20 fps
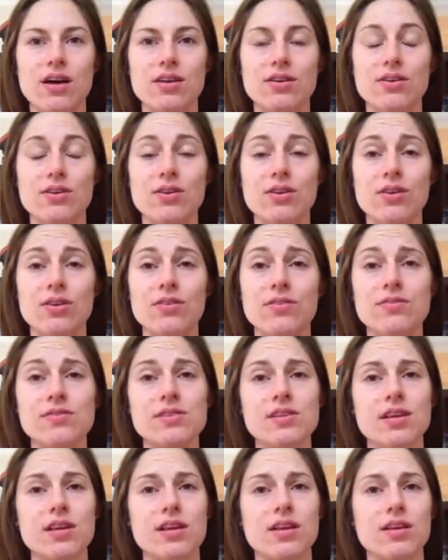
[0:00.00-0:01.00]

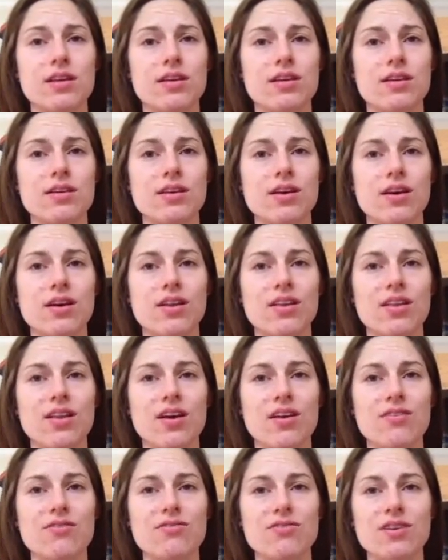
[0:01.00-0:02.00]
nerves and a
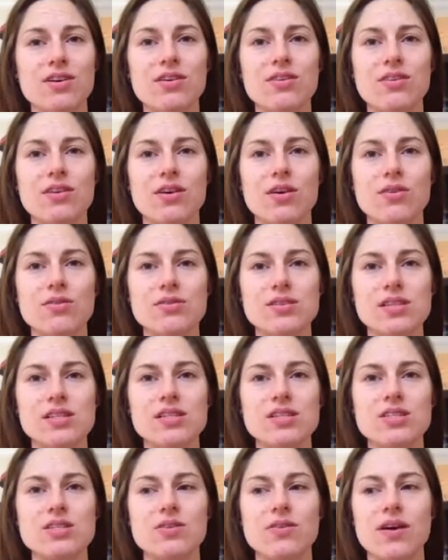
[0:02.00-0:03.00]
lot of fear that goes
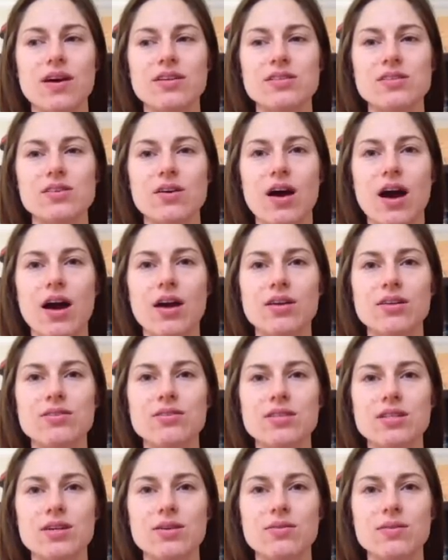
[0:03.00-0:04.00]
into it. So how do you
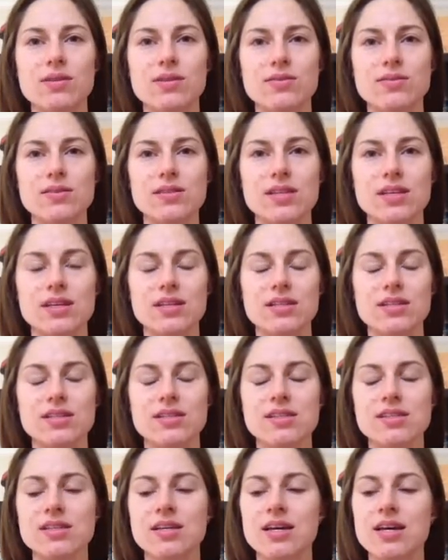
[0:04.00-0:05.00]
deal with those
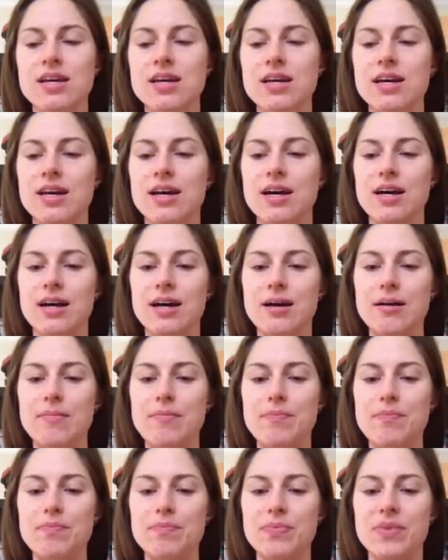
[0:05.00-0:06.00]
things?
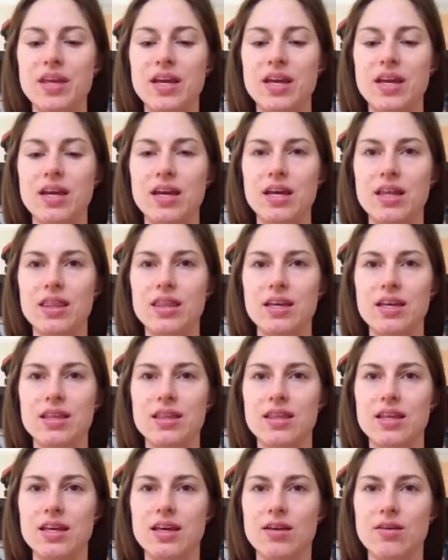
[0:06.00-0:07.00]
And I think
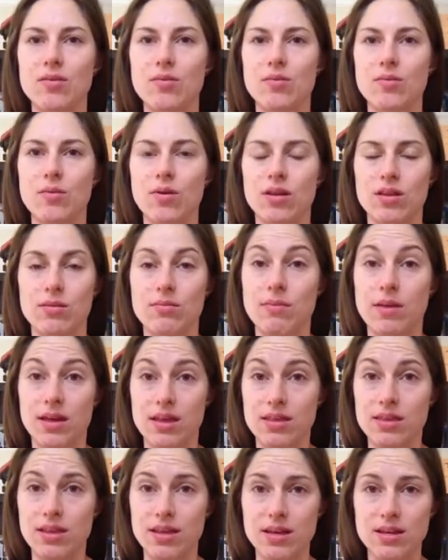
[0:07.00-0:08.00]
that one of the
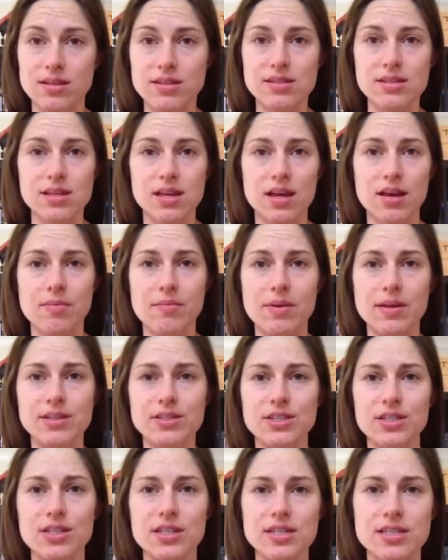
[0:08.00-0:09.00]
main things, like I
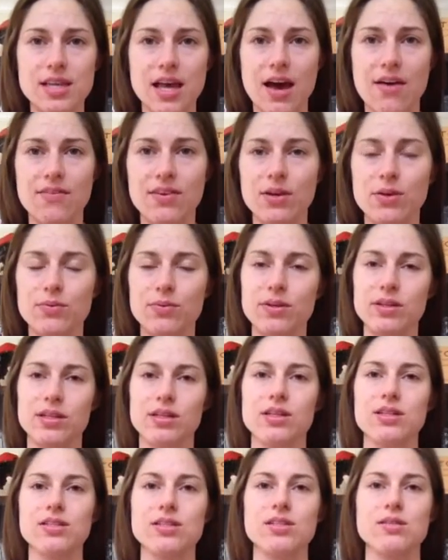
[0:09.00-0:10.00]
mentioned, is having a really
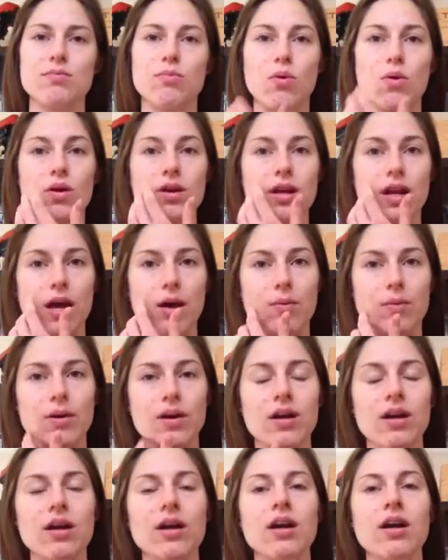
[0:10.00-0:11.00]
good support
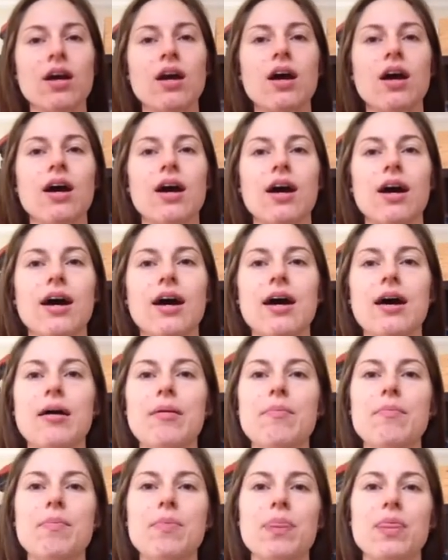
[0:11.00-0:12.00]
network.
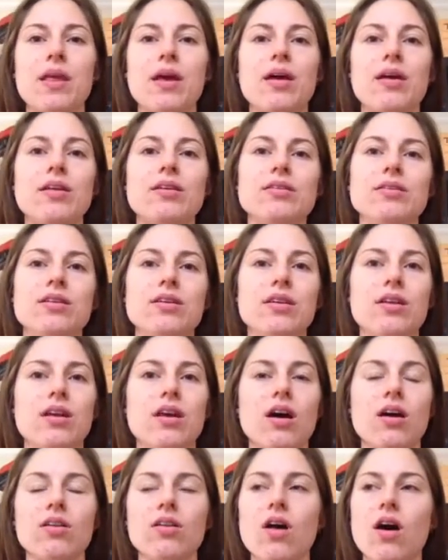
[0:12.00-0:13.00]
And
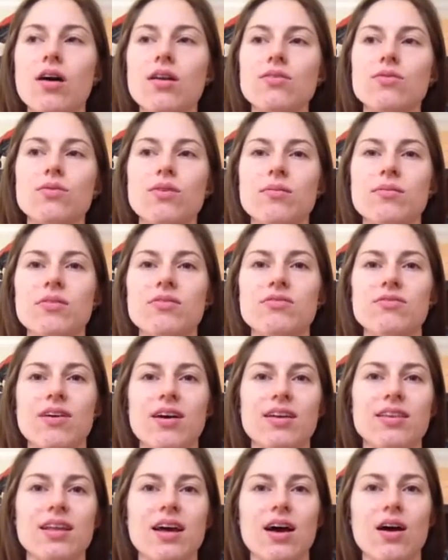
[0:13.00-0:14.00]
a lot of women
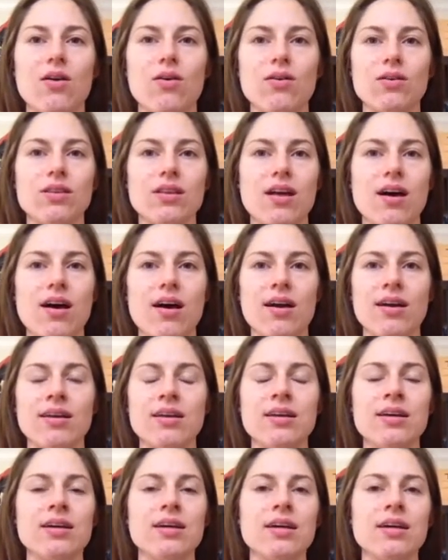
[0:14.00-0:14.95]
find that online,